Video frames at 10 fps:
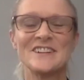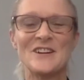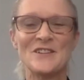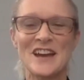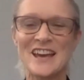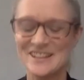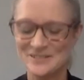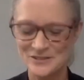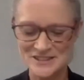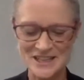Okay,
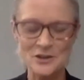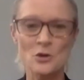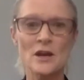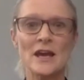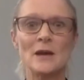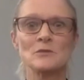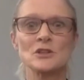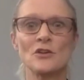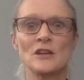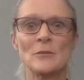was that okay? I'm
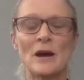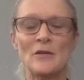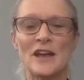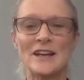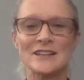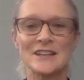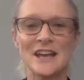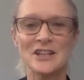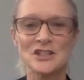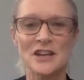sorry about that
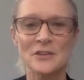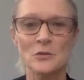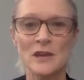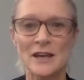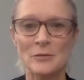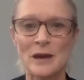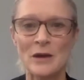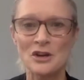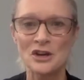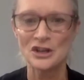connection. I think we had a
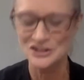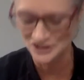power cut.